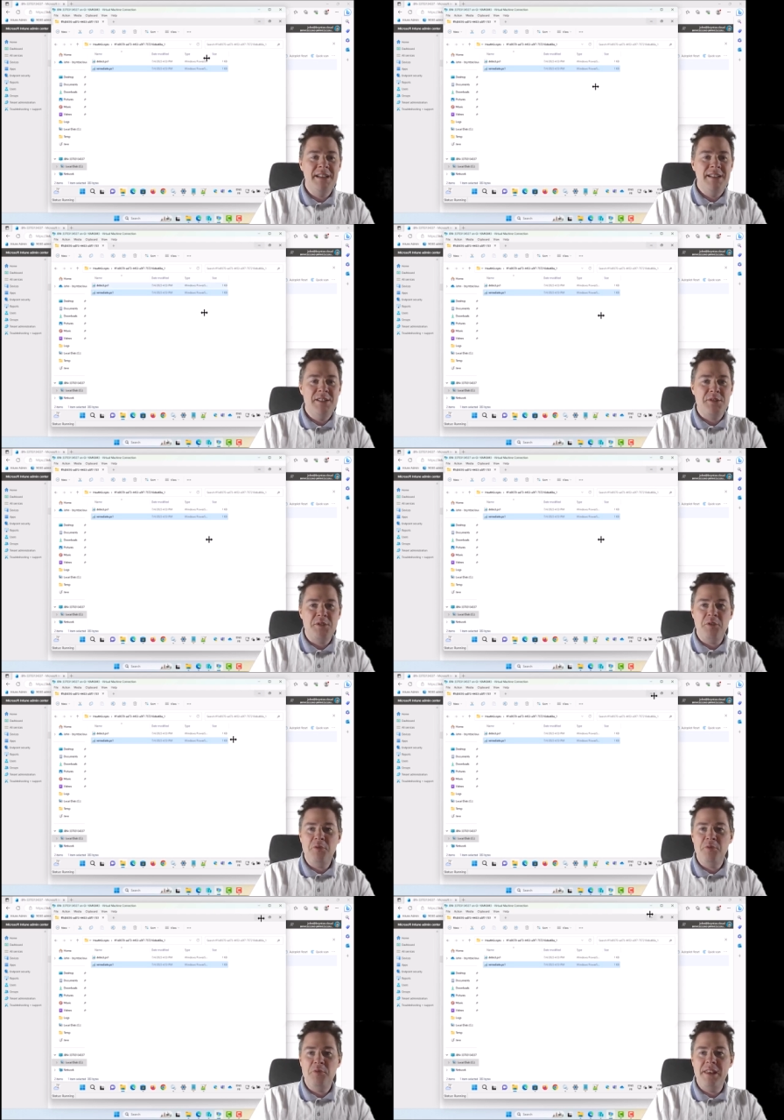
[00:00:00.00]
So
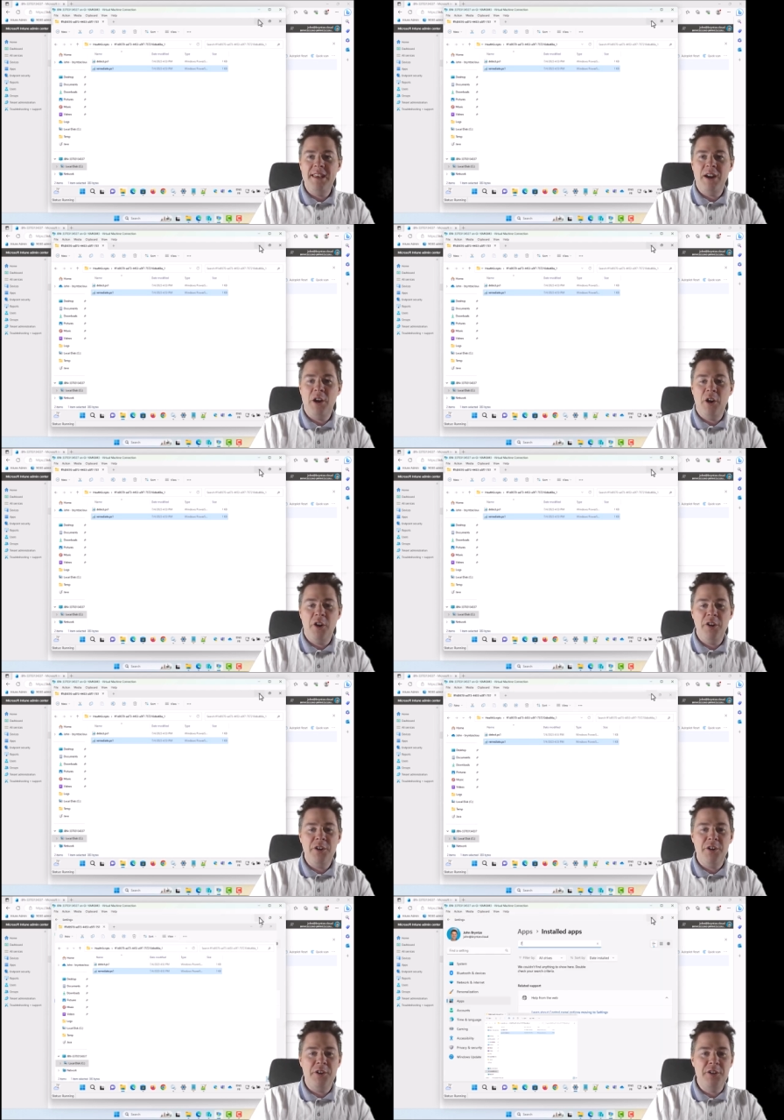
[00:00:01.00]
we are
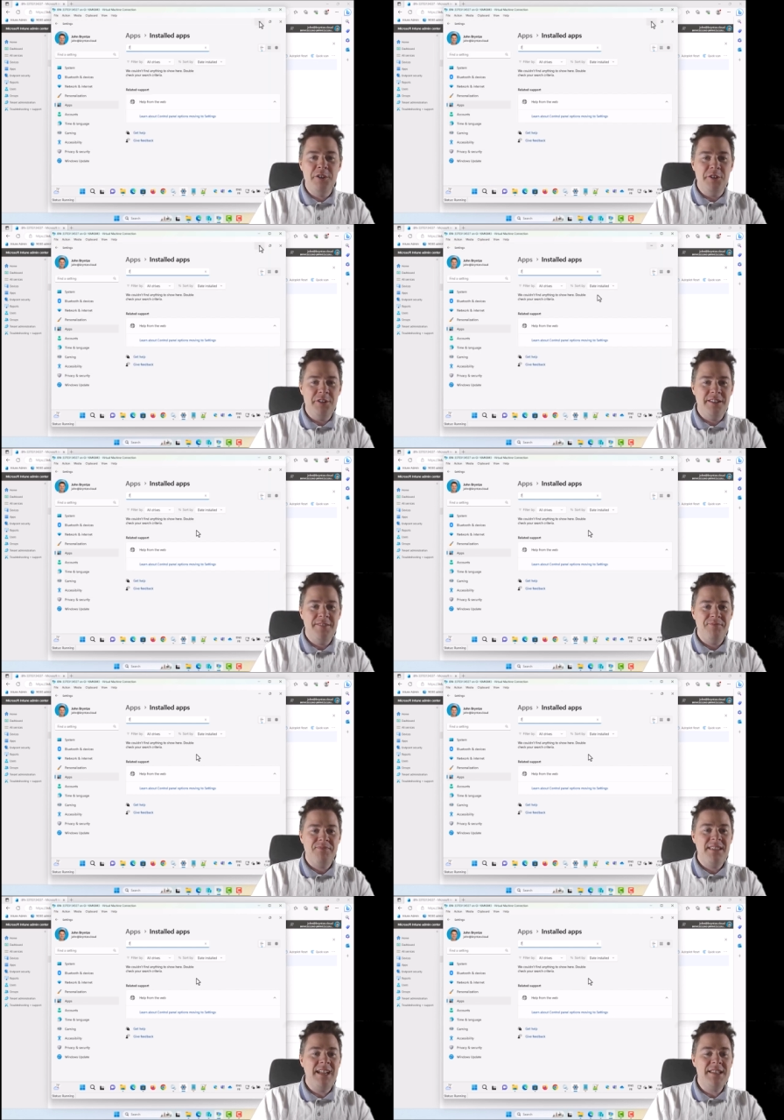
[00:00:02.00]
good.
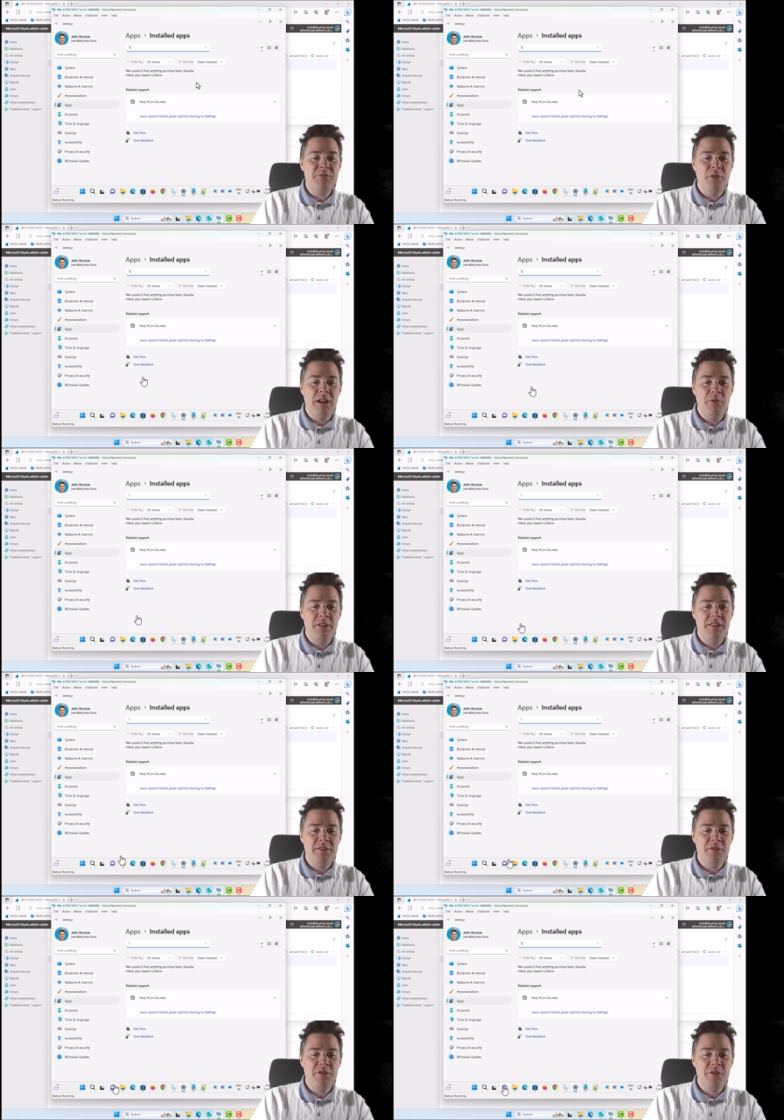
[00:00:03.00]
That's what I wanted
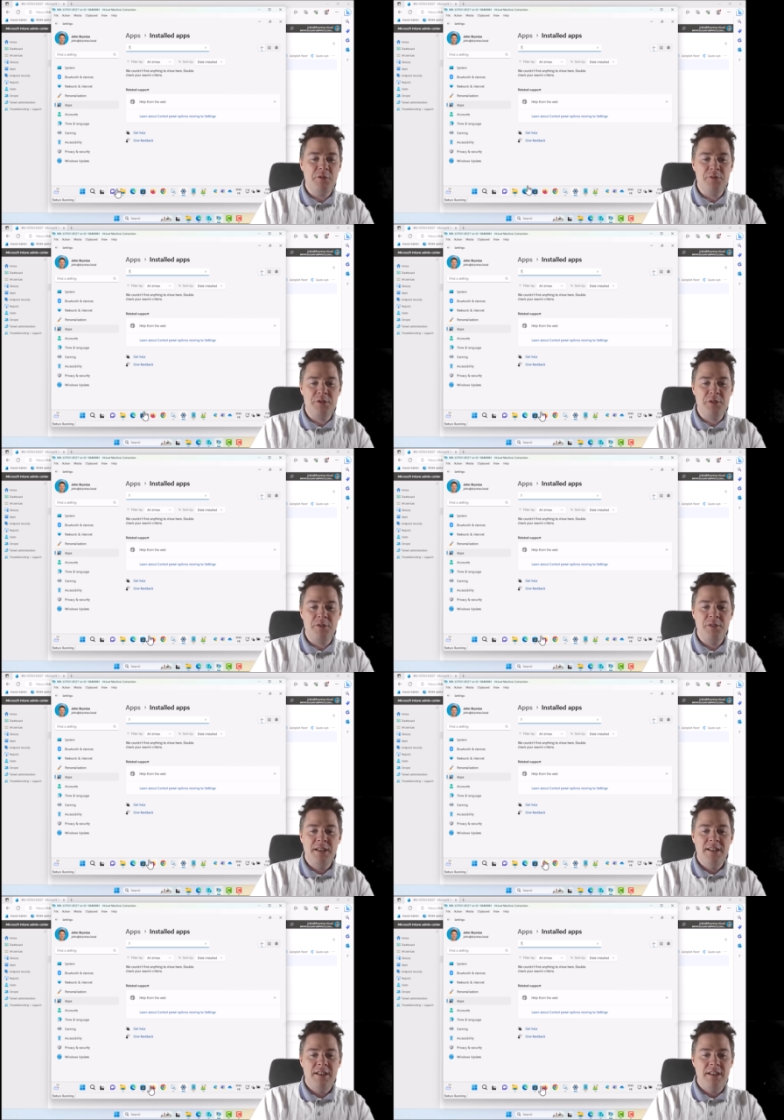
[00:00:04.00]
to show. So
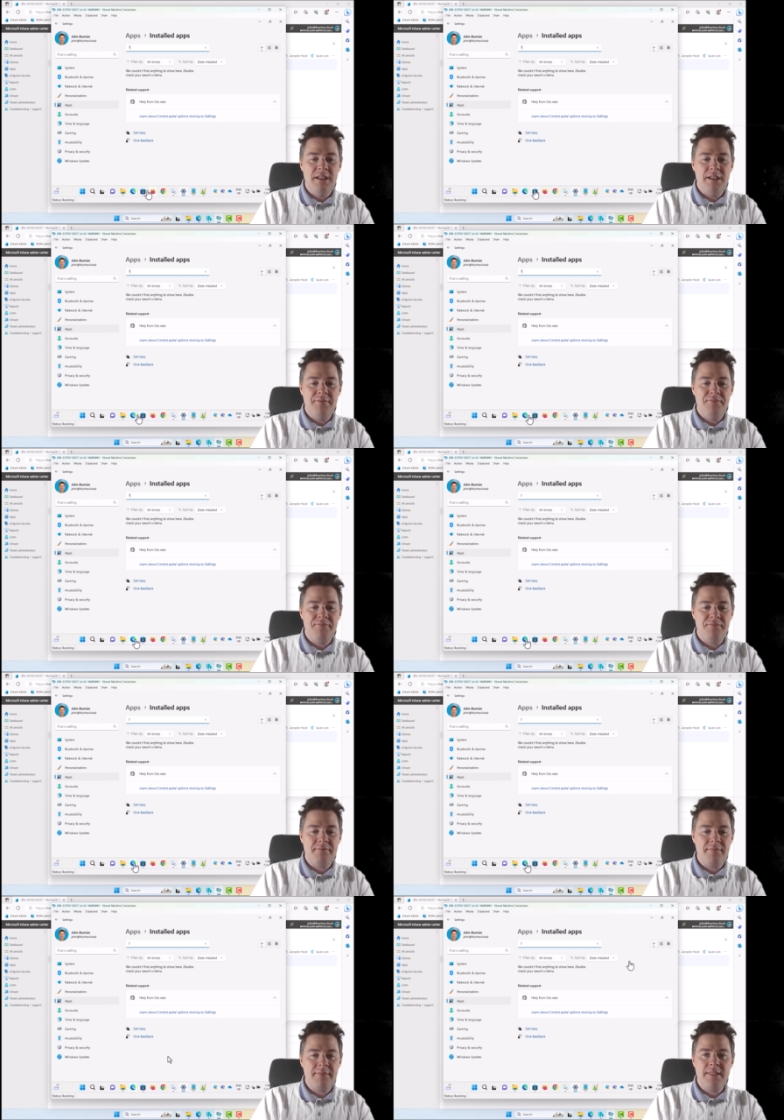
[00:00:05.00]
uh,
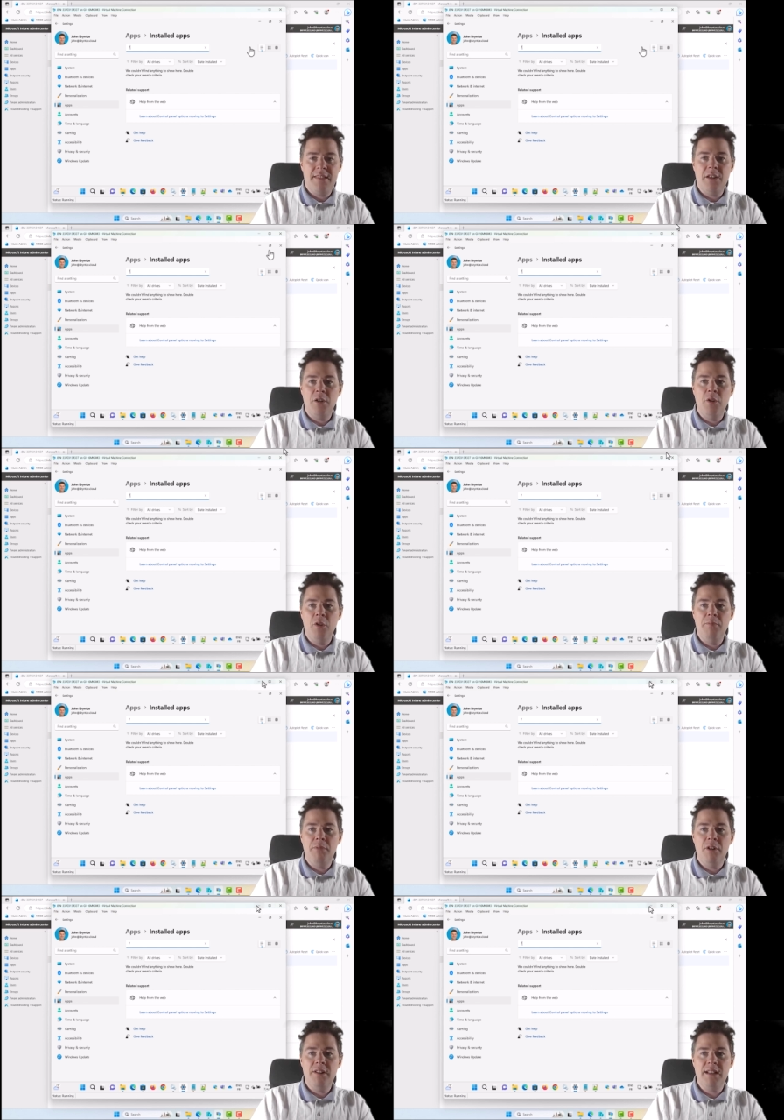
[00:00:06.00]
the whole
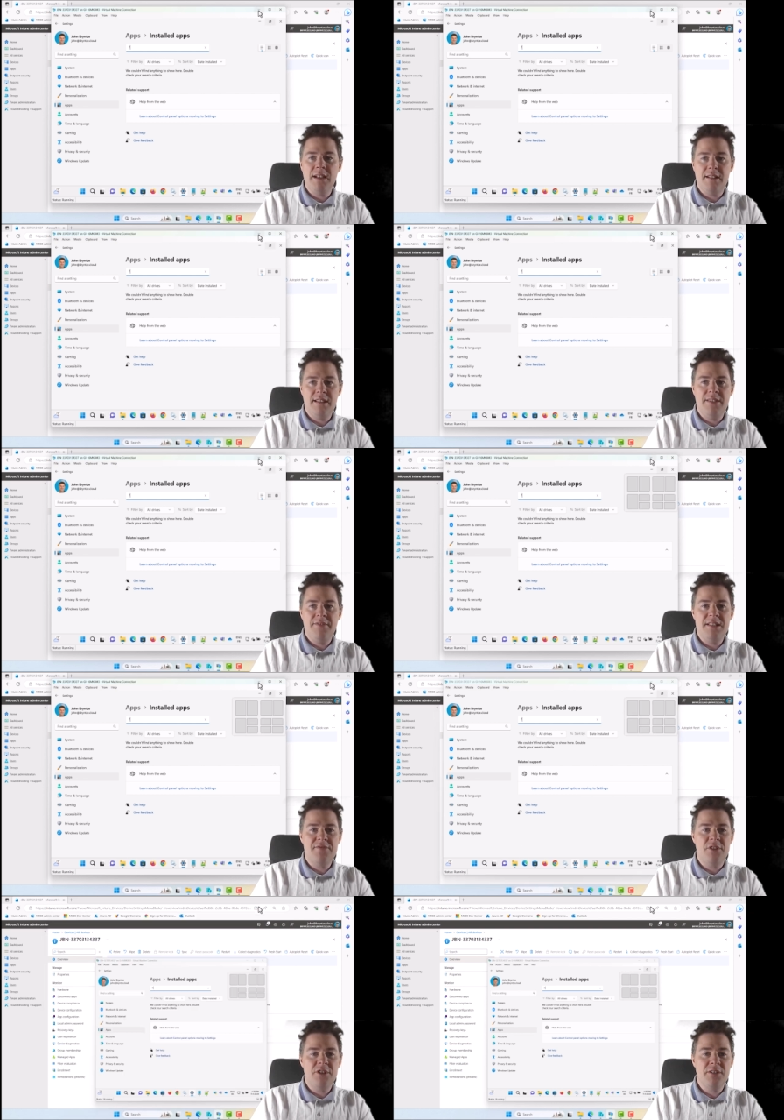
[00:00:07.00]
point, I leave this
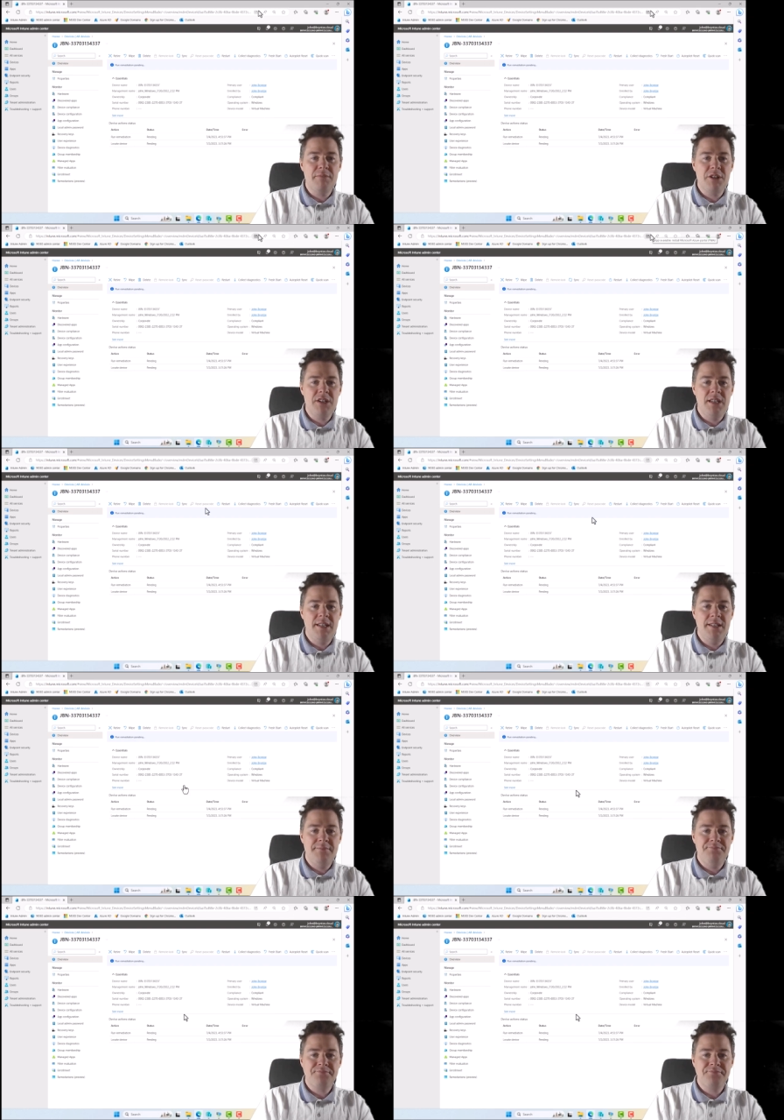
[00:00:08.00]
virtual machine,